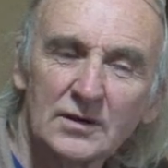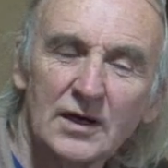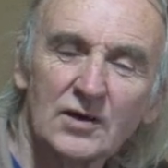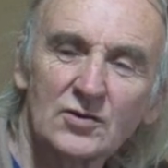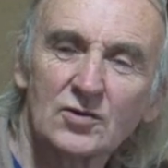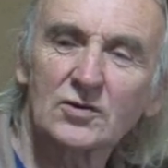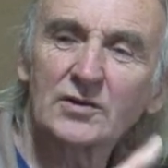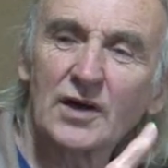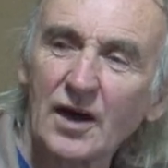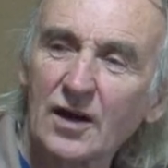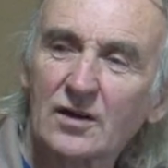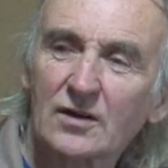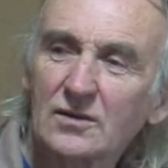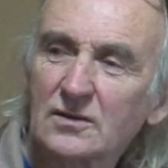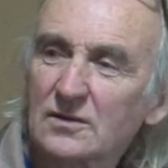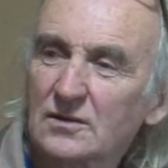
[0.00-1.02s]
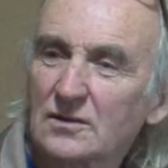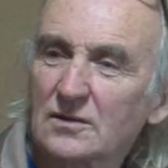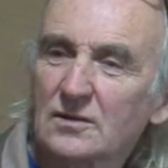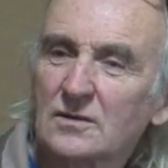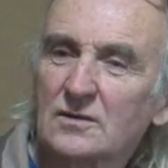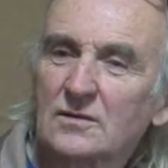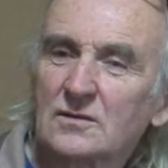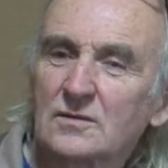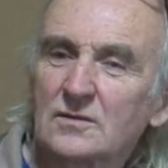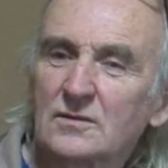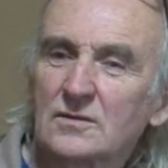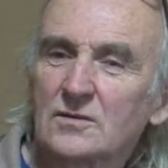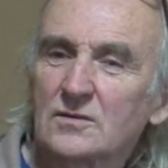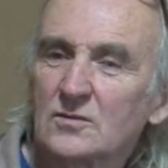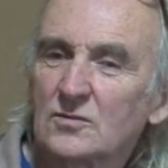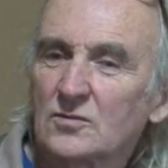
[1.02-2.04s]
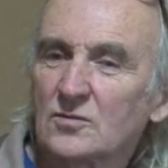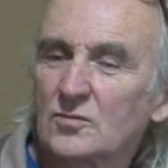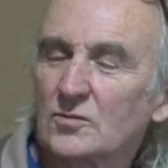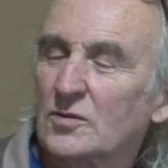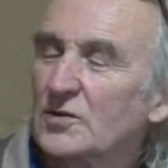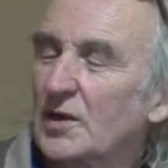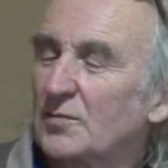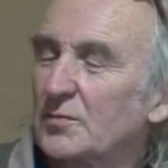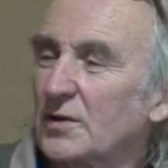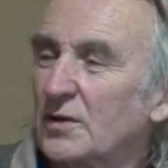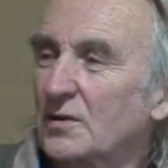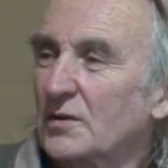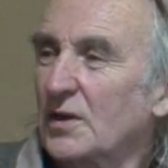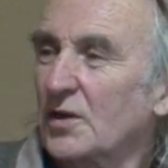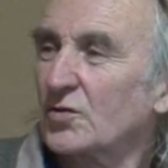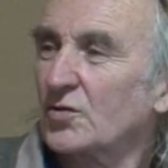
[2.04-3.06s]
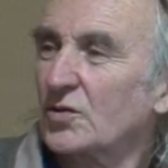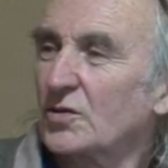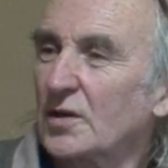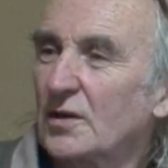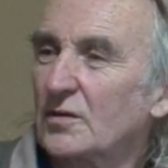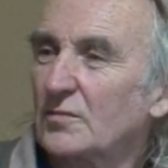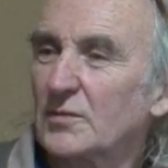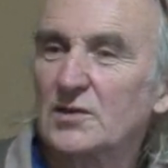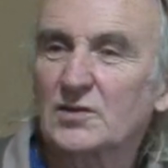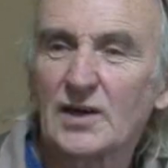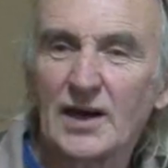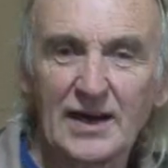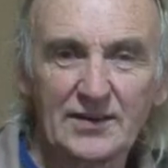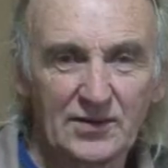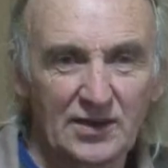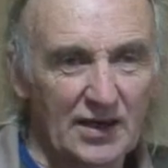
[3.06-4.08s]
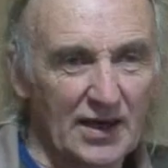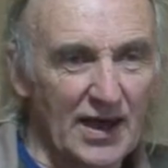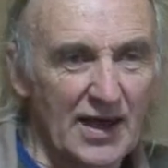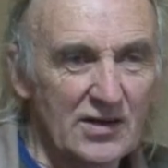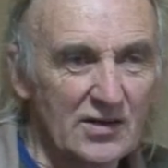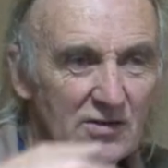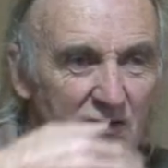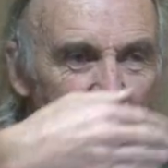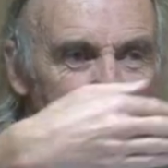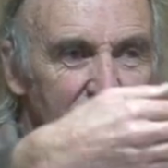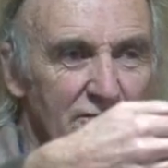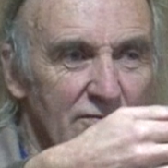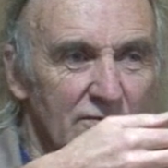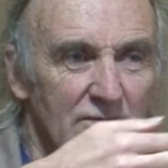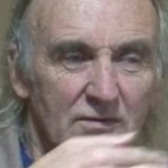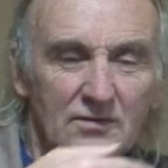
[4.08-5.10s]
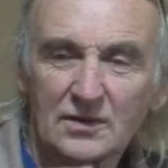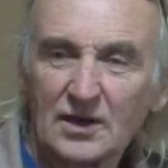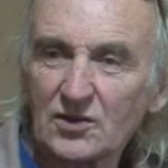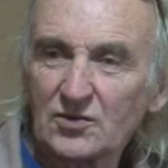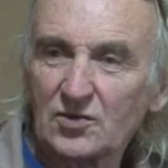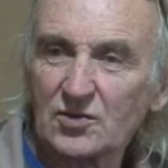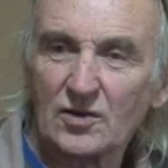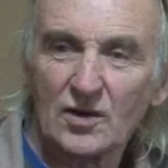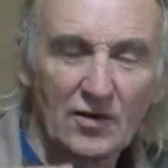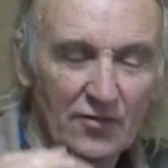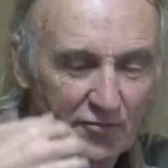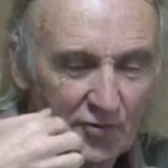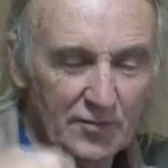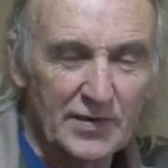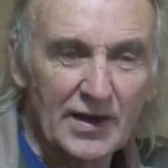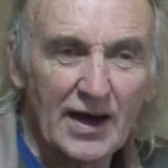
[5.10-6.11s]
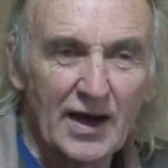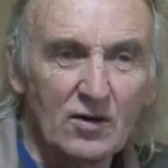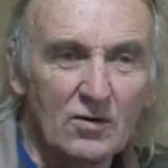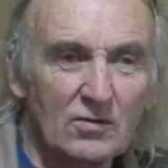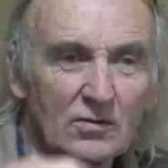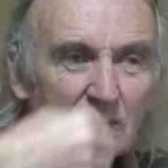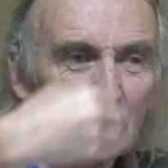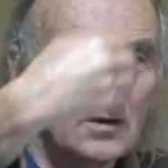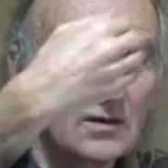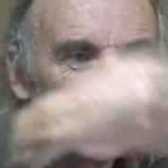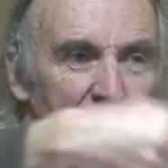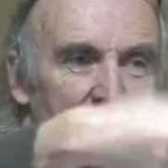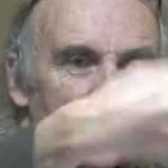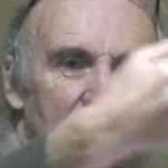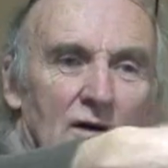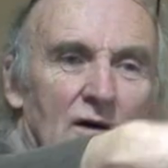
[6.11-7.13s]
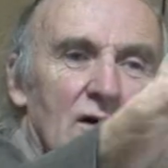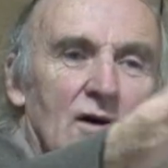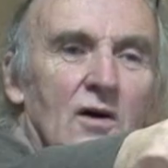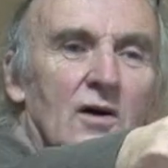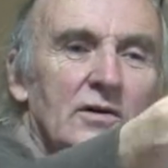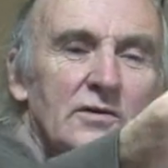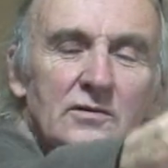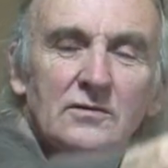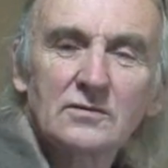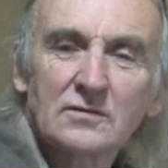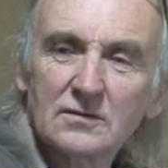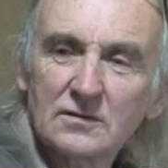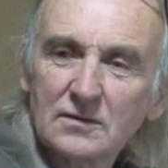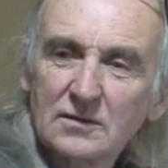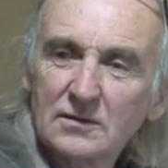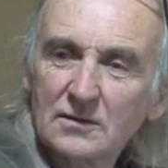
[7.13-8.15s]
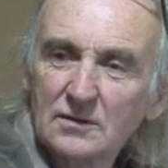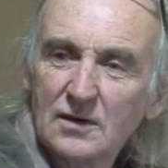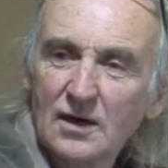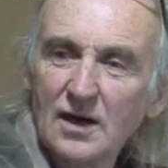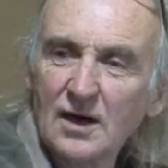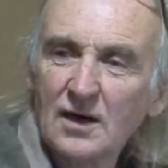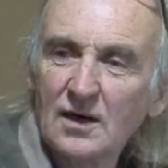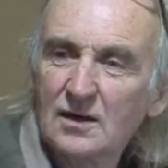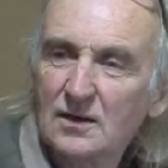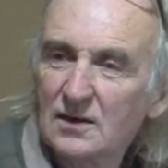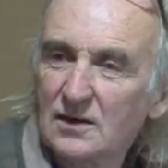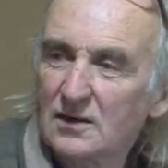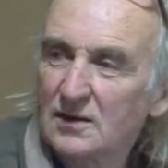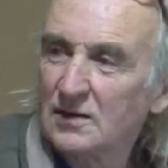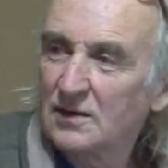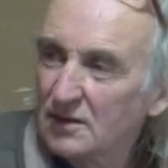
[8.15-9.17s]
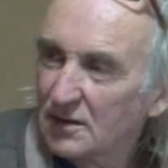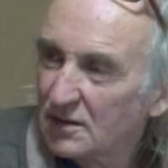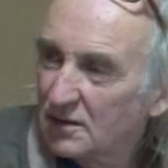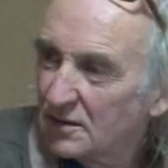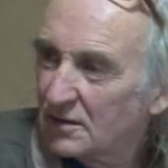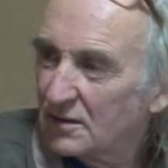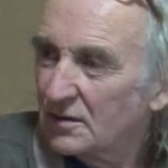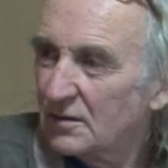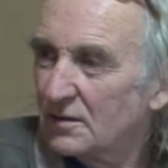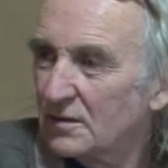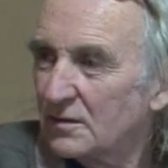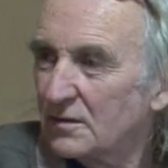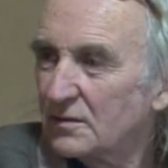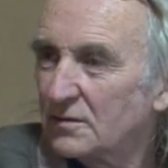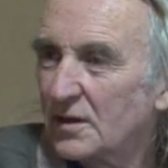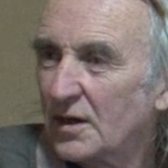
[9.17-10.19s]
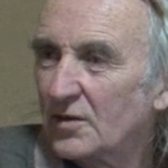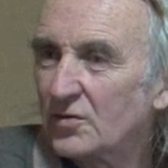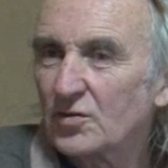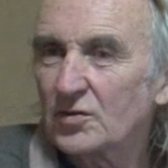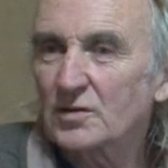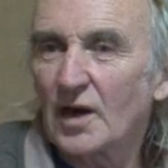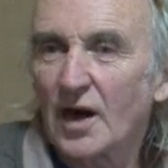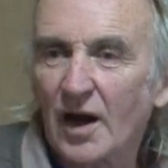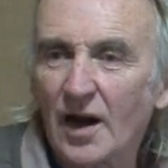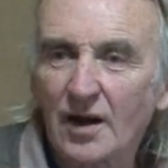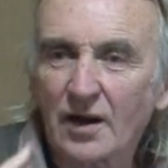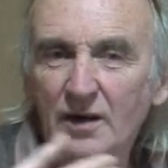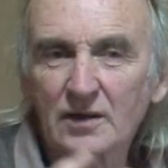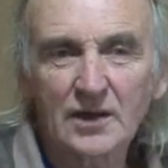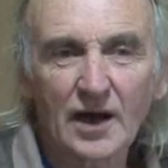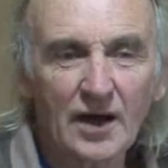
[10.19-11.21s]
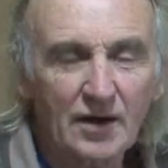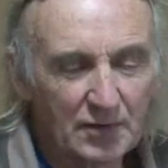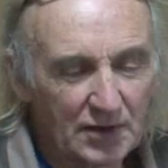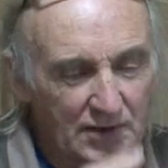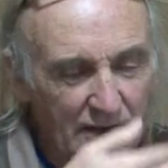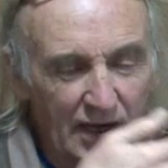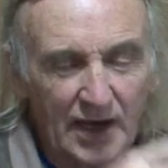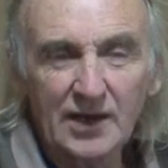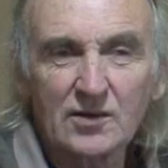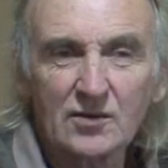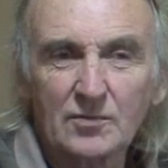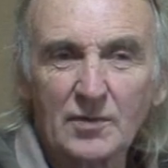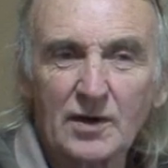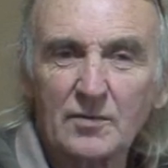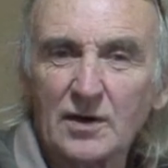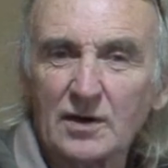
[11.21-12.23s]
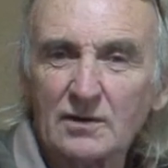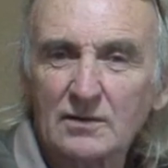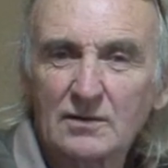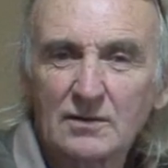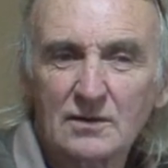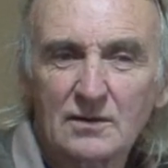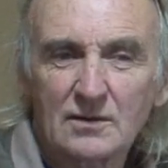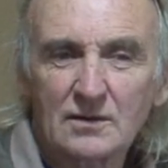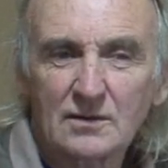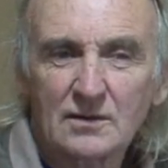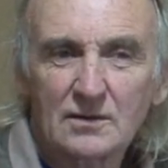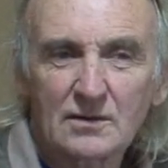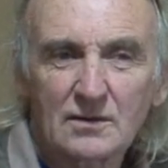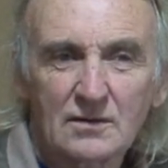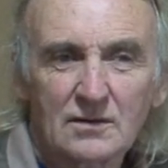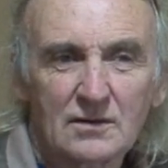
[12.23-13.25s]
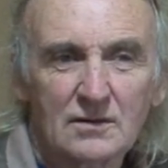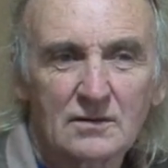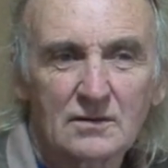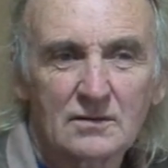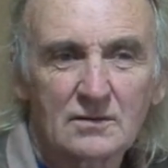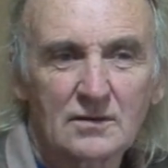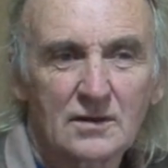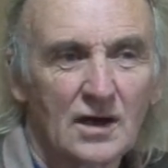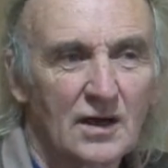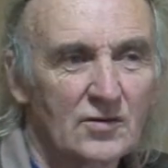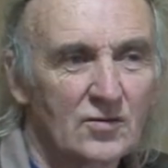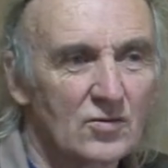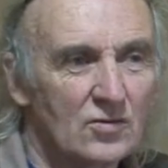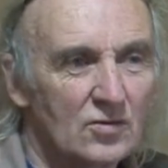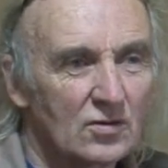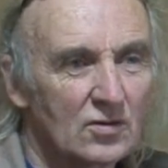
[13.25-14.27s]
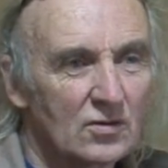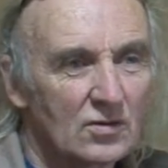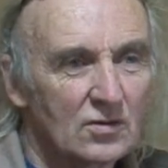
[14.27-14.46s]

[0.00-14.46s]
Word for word: Tazu tar. What does that mean? Tazu tar. means at the end of tazu, from now on. Ah. Tazu tar. Tar means end, marve. Tazu.